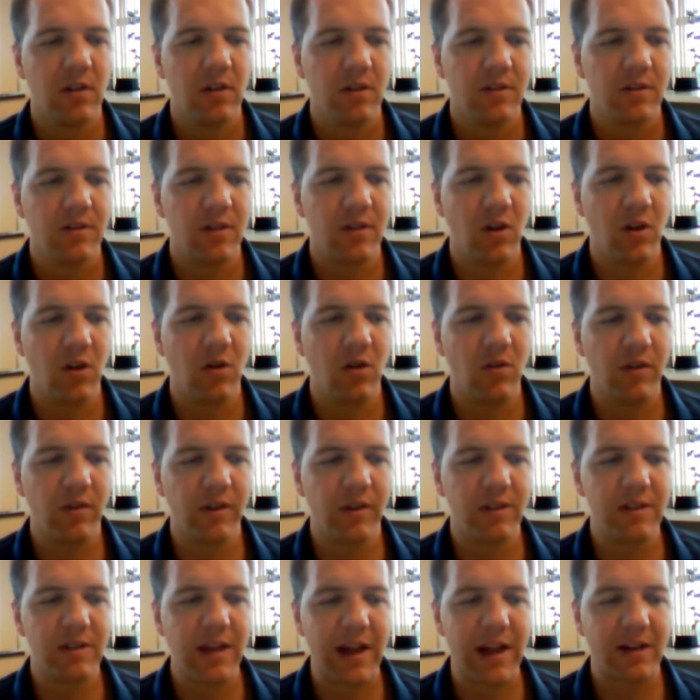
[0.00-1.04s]
So
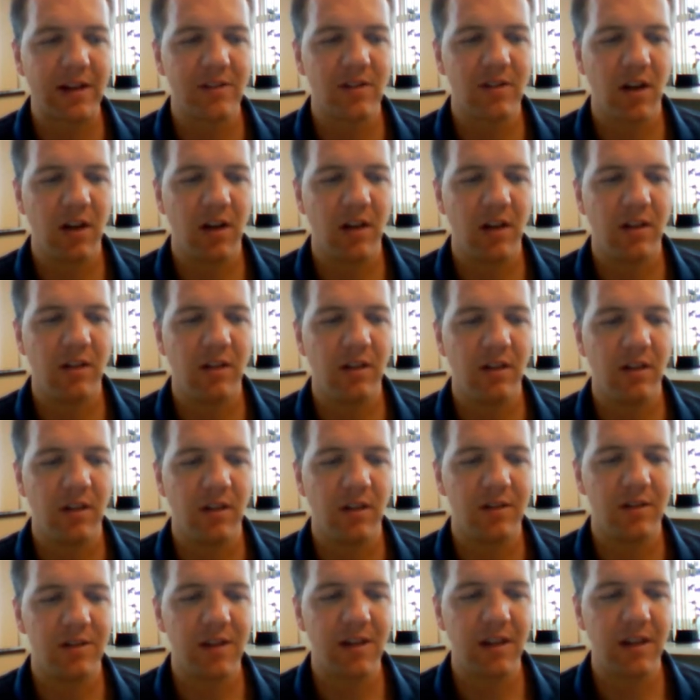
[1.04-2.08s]
this axon
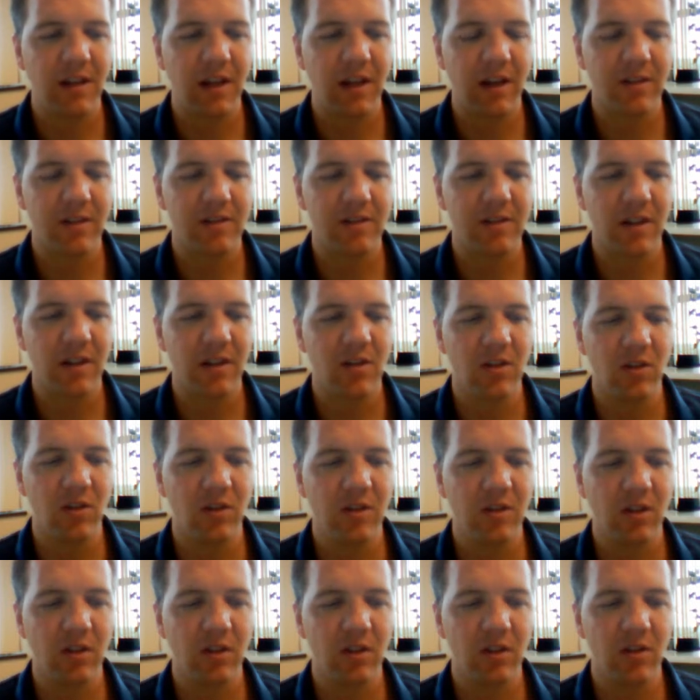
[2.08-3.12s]
is sending out a signal,
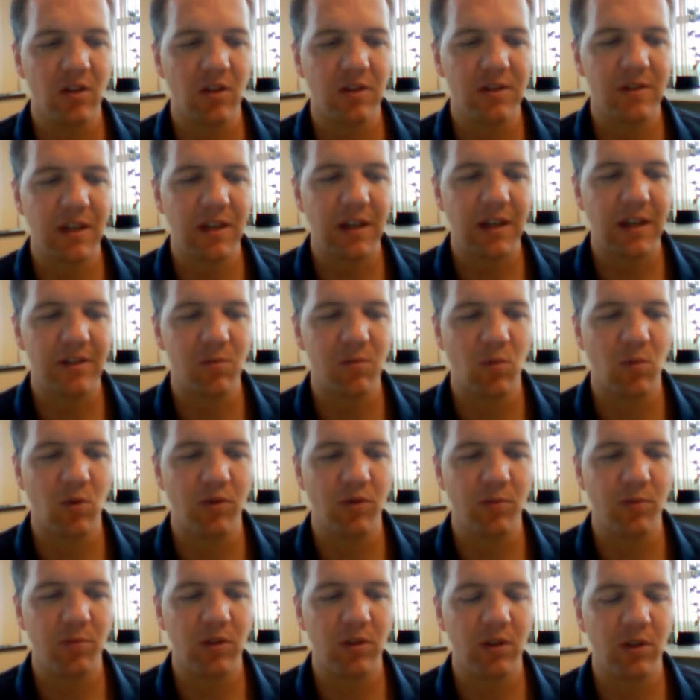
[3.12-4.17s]
and you can see it has
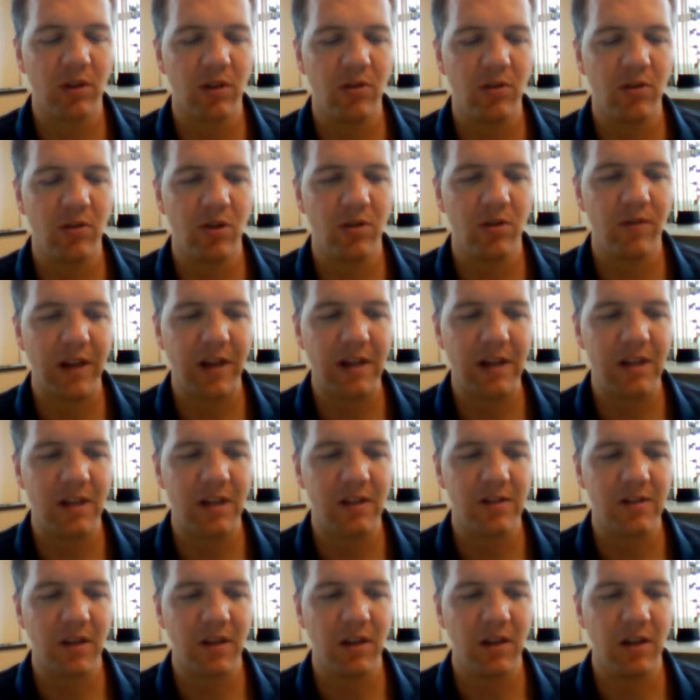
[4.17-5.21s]
multiple little nerve
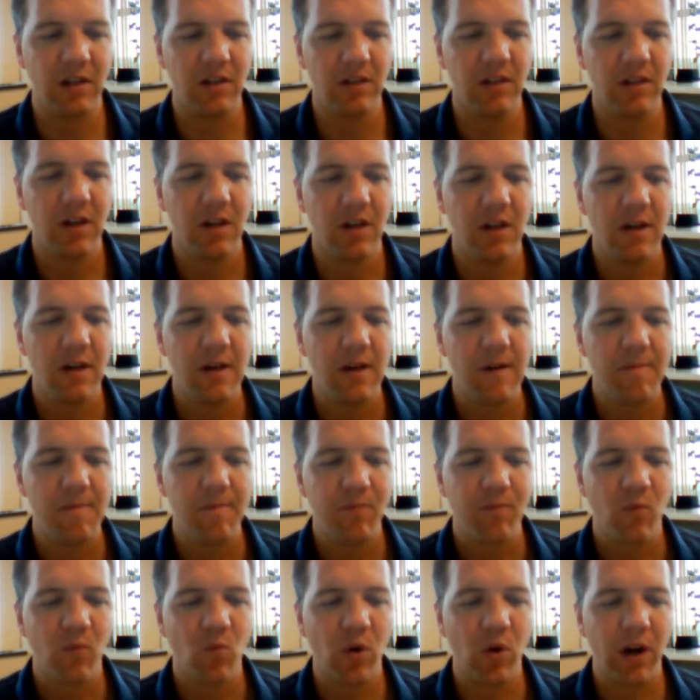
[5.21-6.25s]
endings here,
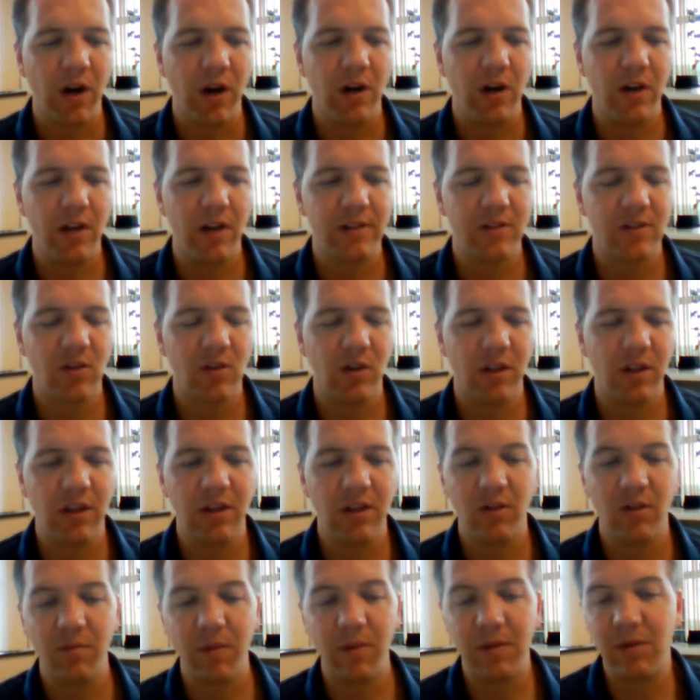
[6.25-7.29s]
where it's going to
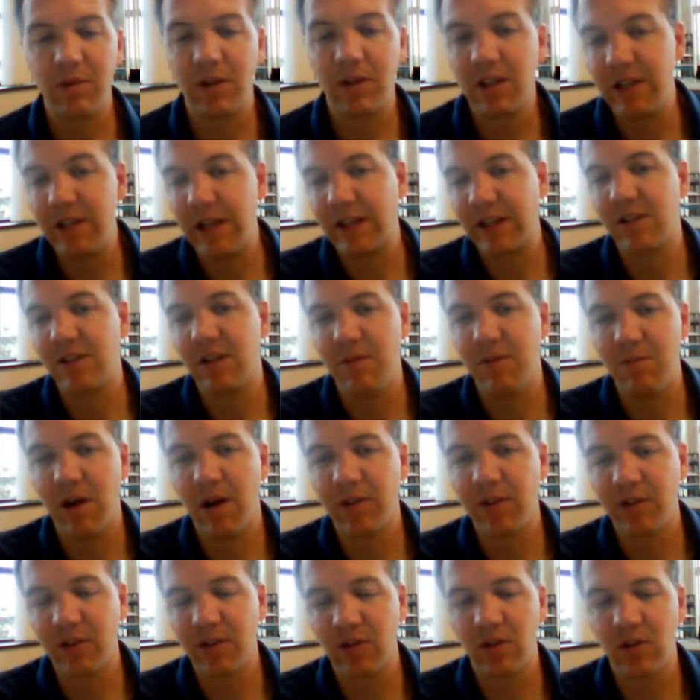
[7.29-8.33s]
either maybe connect to a
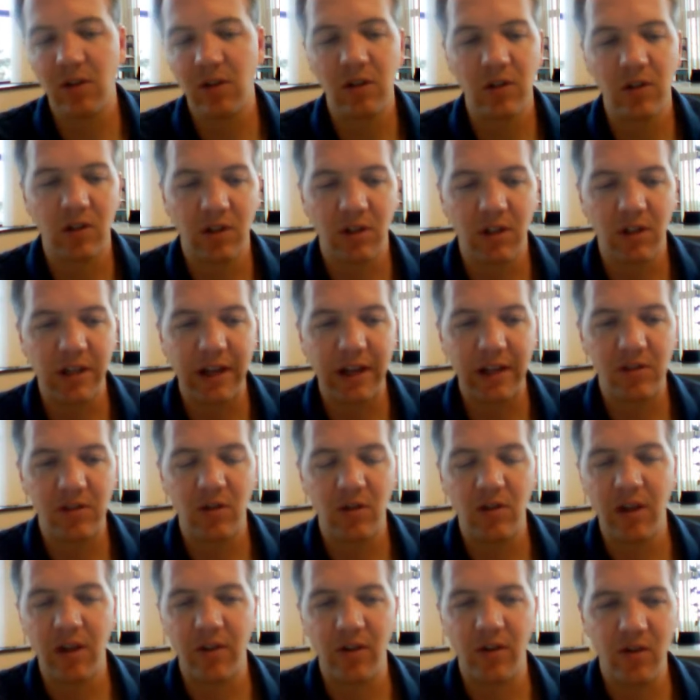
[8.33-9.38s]
muscle or connect to
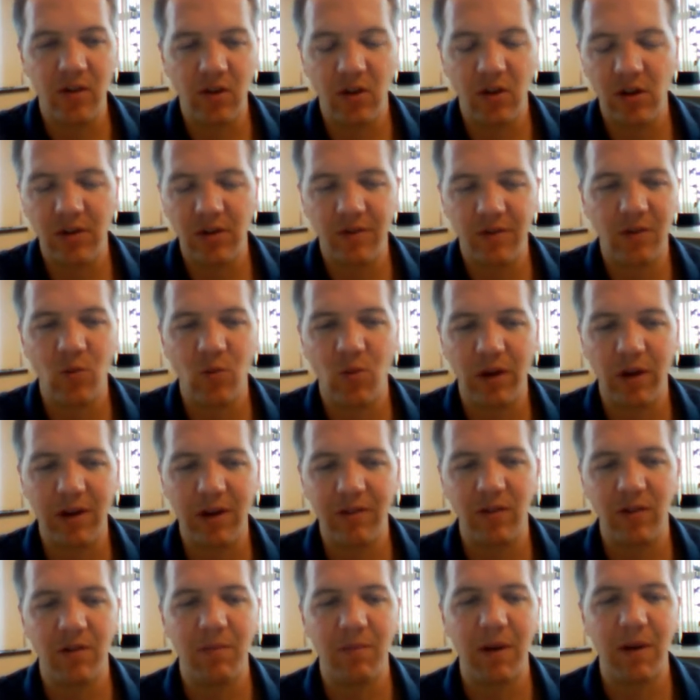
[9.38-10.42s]
another nerve or
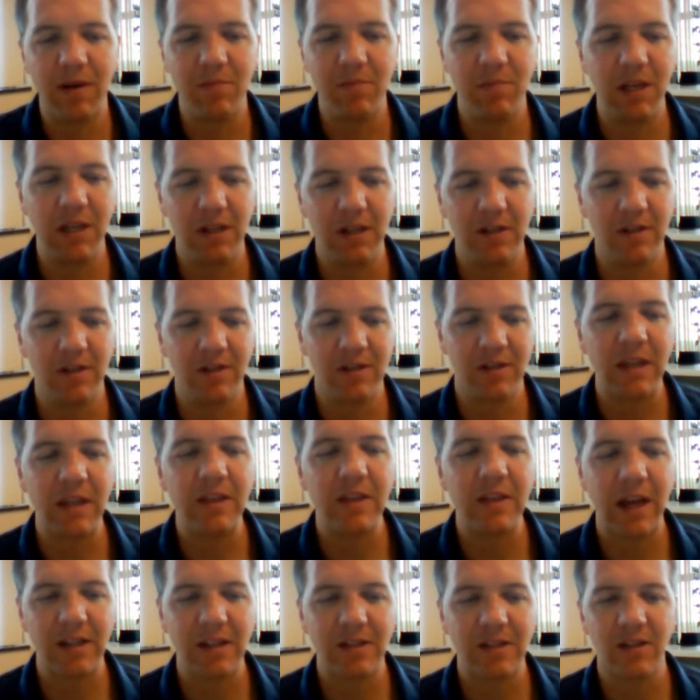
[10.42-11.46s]
whatever it might be to
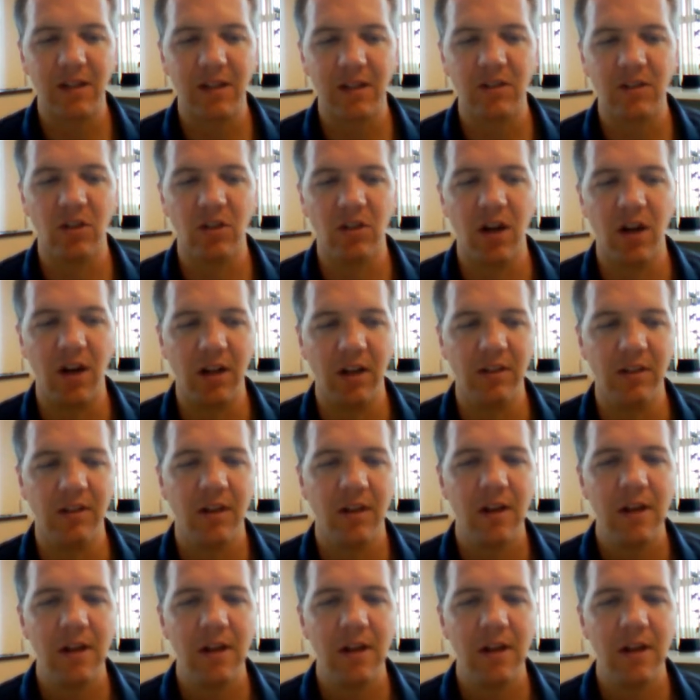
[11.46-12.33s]
send that signal on.